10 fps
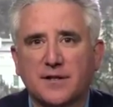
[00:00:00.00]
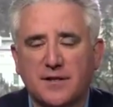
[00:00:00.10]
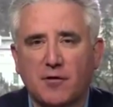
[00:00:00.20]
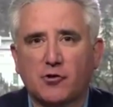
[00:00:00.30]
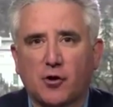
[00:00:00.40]

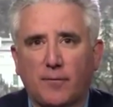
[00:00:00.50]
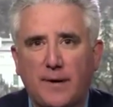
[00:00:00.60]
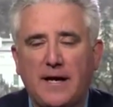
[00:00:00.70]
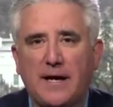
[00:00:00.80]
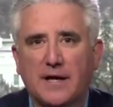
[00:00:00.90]
social
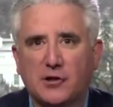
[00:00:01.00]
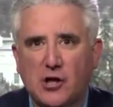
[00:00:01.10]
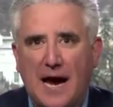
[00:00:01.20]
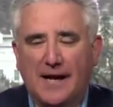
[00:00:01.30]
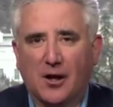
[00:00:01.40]
media
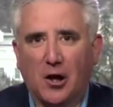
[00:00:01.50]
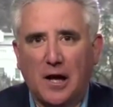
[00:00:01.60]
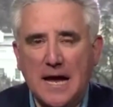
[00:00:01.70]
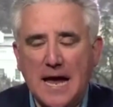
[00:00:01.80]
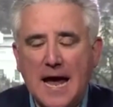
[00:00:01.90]

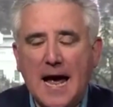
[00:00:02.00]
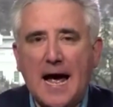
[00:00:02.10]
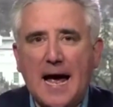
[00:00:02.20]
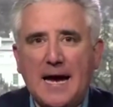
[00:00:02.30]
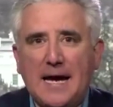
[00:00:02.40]
channel
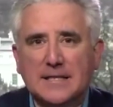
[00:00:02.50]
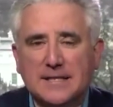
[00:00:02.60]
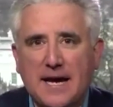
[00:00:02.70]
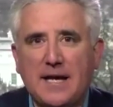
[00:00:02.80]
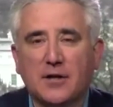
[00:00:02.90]

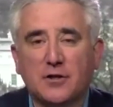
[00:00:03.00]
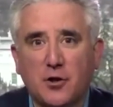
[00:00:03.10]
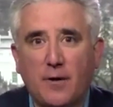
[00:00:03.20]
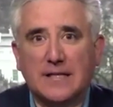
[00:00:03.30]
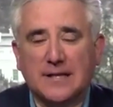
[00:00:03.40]
is taken
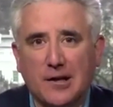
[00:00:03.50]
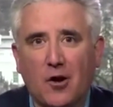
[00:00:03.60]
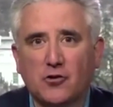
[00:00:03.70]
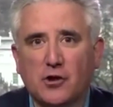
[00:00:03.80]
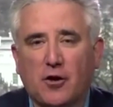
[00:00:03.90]
to its
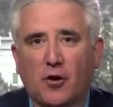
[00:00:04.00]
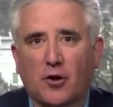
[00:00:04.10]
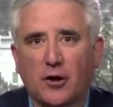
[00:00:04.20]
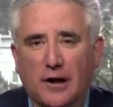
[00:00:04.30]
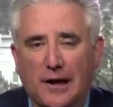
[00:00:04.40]

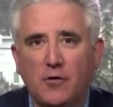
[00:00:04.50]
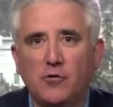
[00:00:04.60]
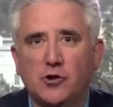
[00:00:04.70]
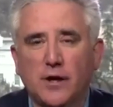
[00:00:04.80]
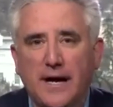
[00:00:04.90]
logical
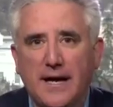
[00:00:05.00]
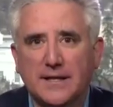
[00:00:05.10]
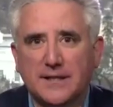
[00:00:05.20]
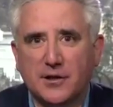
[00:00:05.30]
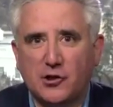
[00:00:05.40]
conclusion,
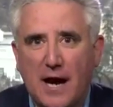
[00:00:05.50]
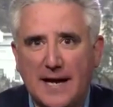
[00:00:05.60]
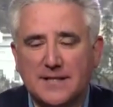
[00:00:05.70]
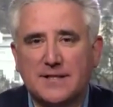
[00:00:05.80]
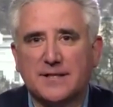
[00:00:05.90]
it
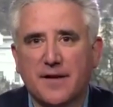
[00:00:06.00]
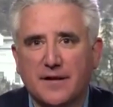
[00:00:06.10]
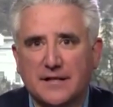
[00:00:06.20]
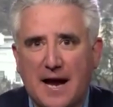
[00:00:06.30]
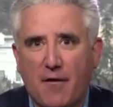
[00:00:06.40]
suggests
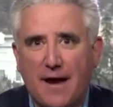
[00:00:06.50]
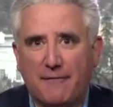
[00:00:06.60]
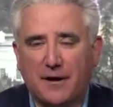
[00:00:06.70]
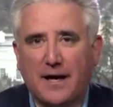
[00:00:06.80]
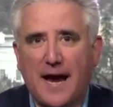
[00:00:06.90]
that the South
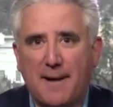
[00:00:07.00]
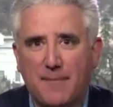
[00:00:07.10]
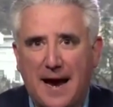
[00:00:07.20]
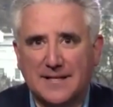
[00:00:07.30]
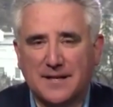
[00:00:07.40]
African
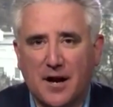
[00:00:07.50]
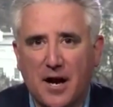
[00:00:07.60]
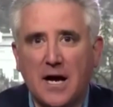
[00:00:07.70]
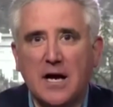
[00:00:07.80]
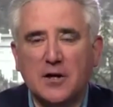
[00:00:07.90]

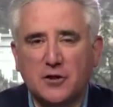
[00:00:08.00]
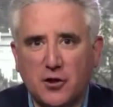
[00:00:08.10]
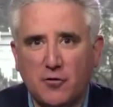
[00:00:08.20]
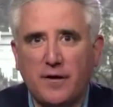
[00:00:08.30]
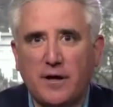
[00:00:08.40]
ambassador
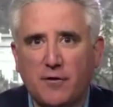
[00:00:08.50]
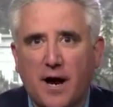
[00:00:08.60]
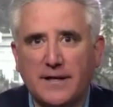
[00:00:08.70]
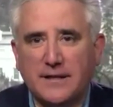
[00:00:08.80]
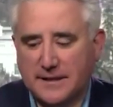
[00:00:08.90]
to the
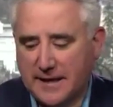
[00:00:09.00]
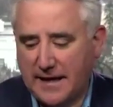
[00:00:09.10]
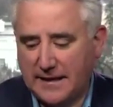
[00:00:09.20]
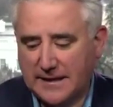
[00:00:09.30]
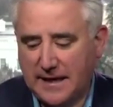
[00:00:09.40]
United
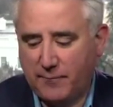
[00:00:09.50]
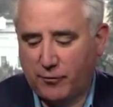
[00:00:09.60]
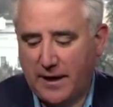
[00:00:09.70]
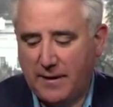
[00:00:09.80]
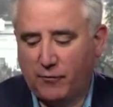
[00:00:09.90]
States,
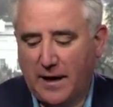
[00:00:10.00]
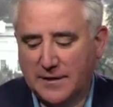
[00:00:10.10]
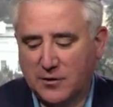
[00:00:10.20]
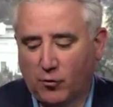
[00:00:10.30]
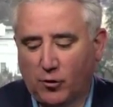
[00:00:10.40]
Ibrahim
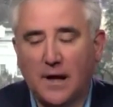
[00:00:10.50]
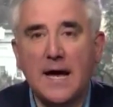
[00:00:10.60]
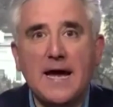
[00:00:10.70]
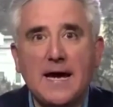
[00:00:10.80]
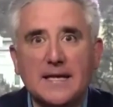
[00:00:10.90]

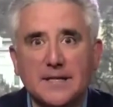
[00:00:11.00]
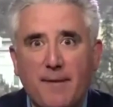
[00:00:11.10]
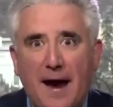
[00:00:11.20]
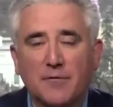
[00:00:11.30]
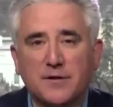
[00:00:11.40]
Rasool, is
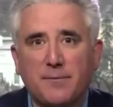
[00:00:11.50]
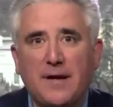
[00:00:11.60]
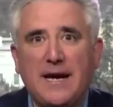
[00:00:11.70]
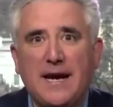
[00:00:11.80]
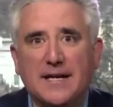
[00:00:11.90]
about to
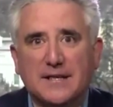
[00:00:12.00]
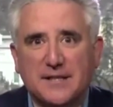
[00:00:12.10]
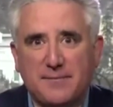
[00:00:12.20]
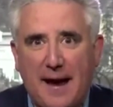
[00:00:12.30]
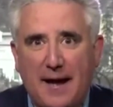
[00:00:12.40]
be
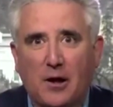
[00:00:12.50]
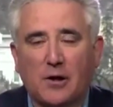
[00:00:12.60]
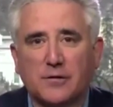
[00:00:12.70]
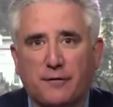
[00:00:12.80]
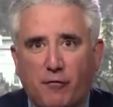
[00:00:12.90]

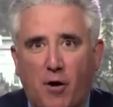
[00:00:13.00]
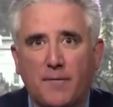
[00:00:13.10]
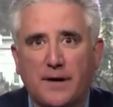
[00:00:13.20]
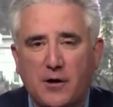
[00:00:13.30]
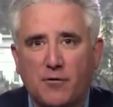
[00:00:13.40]
expelled
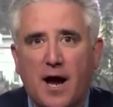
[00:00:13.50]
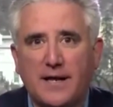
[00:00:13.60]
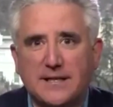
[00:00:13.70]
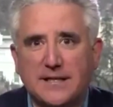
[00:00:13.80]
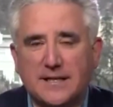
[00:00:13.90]
from the
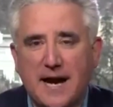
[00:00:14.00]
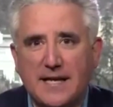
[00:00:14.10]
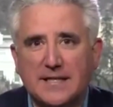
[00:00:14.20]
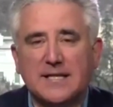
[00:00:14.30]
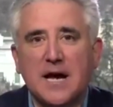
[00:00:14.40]
United
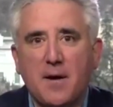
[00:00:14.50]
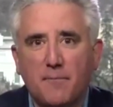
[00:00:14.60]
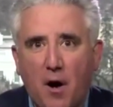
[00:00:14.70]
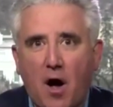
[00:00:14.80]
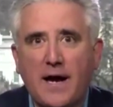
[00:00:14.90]
States
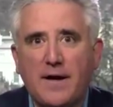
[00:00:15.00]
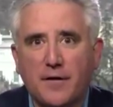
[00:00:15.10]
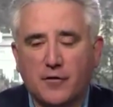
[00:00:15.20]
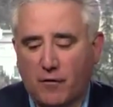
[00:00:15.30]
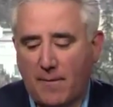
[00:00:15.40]
by
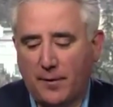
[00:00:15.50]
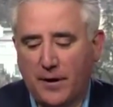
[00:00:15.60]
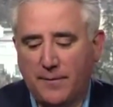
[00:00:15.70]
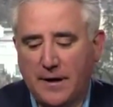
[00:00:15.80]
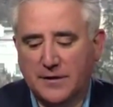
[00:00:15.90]
the Trump
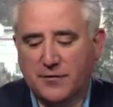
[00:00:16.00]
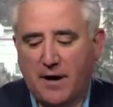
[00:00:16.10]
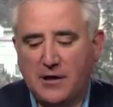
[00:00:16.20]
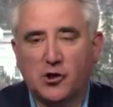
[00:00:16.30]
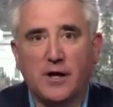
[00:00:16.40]

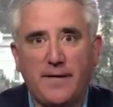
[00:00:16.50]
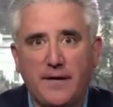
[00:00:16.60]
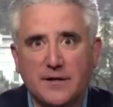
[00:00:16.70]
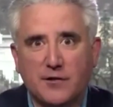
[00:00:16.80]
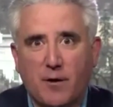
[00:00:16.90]
administration. In
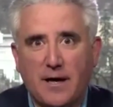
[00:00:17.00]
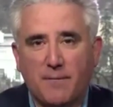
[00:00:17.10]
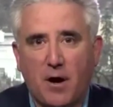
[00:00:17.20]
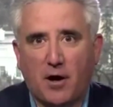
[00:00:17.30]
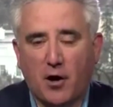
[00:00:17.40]
this
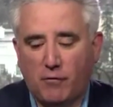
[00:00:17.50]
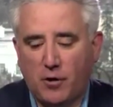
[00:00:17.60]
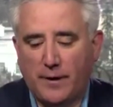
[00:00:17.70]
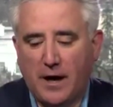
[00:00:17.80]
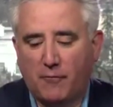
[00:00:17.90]
tweet, Marco
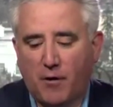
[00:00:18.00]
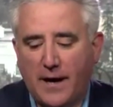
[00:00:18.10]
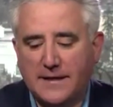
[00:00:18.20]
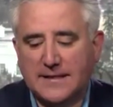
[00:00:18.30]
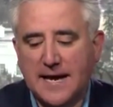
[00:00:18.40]
Rubio
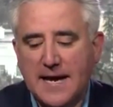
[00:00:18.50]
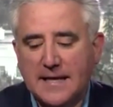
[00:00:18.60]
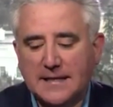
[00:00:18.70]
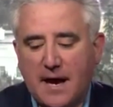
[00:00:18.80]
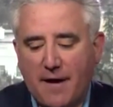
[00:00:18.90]
writes,
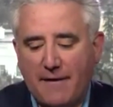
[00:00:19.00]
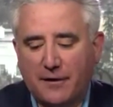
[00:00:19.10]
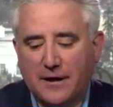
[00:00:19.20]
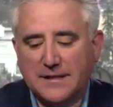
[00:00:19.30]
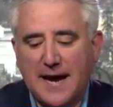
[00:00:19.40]
South
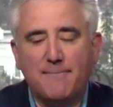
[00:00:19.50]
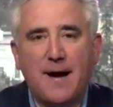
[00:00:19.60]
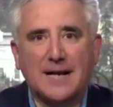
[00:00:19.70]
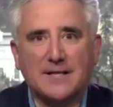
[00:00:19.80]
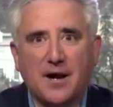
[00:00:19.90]
Africa's
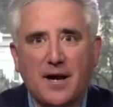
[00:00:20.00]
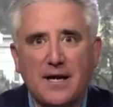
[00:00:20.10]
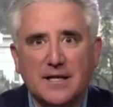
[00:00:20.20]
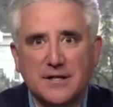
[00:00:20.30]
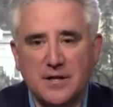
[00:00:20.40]
ambassador
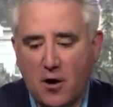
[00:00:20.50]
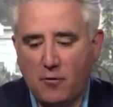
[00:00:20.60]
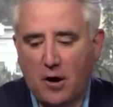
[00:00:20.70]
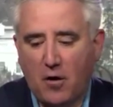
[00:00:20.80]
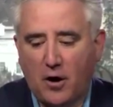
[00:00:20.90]
is no
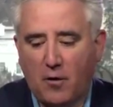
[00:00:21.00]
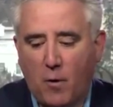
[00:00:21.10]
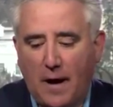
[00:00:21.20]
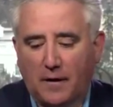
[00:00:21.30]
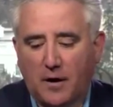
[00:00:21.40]
longer
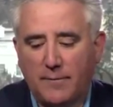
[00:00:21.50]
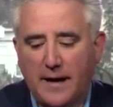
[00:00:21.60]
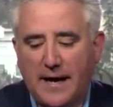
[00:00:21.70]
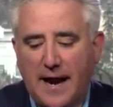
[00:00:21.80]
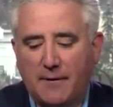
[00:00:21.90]
welcome
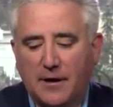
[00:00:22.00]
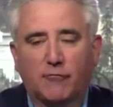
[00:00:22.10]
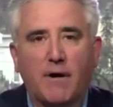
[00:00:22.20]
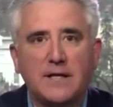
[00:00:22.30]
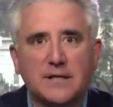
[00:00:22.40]
in our
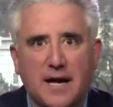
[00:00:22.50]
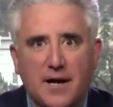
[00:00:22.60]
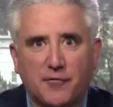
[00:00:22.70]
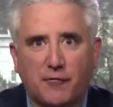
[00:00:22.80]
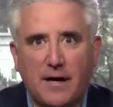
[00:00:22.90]
great
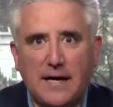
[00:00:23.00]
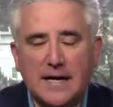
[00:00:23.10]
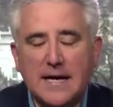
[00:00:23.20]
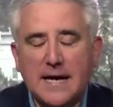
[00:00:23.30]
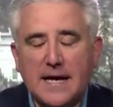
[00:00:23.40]
country.
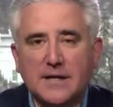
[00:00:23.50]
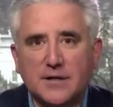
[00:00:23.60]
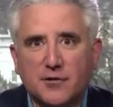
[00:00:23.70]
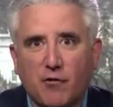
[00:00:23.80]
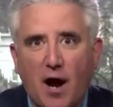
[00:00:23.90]
He
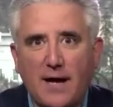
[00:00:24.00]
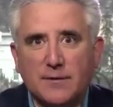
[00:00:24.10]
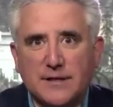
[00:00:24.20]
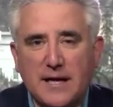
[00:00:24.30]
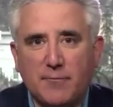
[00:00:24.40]

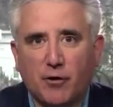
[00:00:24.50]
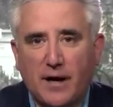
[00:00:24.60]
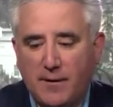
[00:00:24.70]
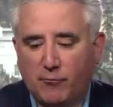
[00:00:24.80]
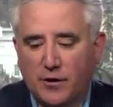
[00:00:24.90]
describes
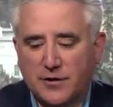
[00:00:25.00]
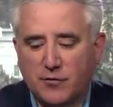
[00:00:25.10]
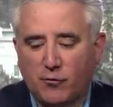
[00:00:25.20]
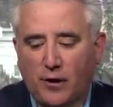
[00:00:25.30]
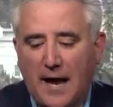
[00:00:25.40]
Ibrahim
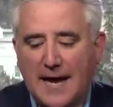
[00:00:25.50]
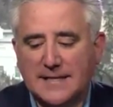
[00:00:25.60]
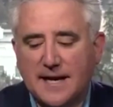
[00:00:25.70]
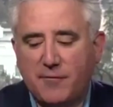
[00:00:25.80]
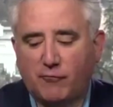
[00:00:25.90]
Rasool
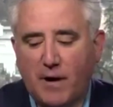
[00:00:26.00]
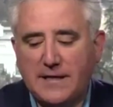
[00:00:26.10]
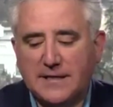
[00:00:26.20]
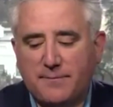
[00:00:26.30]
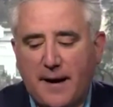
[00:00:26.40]
as a
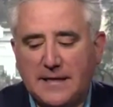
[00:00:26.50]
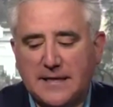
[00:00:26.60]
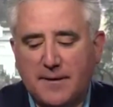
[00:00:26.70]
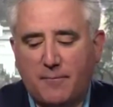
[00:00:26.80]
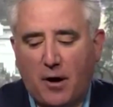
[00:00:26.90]

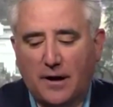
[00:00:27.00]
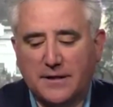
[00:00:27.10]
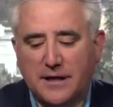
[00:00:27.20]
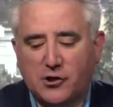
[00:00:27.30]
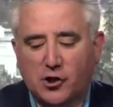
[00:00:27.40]
race-baiting
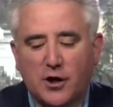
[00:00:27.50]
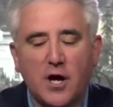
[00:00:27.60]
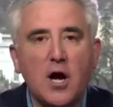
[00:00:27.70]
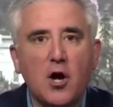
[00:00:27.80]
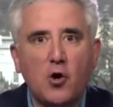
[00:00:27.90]

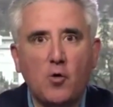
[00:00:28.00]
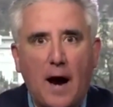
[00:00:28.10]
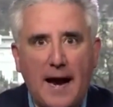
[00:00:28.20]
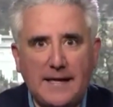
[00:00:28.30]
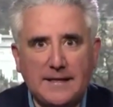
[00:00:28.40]
politician who
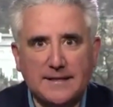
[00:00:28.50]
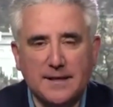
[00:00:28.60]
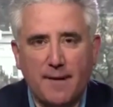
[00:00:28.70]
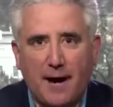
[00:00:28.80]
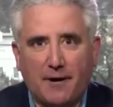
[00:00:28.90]
hates
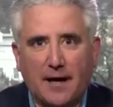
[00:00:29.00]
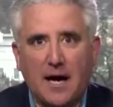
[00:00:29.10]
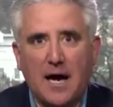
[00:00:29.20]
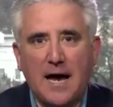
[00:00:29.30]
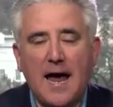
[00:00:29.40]

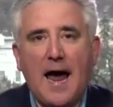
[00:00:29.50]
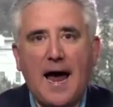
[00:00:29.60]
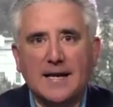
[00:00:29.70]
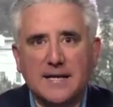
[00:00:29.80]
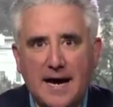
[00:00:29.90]
America
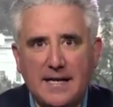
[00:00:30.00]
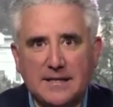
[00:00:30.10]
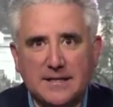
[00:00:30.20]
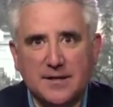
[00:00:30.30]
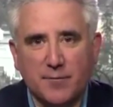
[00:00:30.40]
and
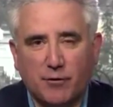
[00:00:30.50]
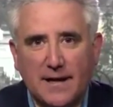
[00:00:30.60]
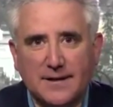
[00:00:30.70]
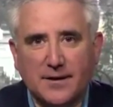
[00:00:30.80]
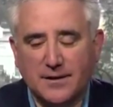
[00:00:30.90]
hates the
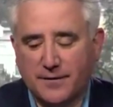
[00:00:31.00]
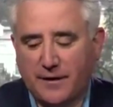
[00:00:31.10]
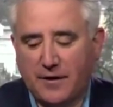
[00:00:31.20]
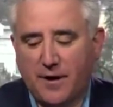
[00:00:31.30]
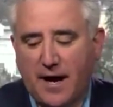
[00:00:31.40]
President of
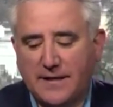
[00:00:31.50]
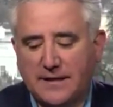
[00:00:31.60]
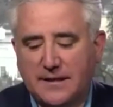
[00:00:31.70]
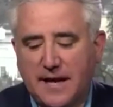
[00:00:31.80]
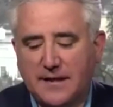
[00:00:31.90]
the
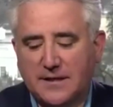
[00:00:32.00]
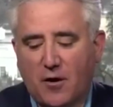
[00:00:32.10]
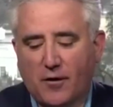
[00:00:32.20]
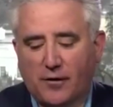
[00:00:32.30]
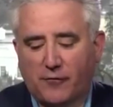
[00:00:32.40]
United States,
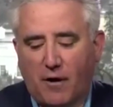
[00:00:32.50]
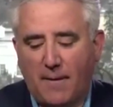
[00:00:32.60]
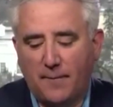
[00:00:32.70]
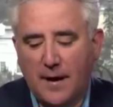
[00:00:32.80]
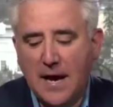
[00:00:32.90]
Donald
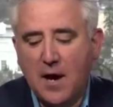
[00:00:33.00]
Trump.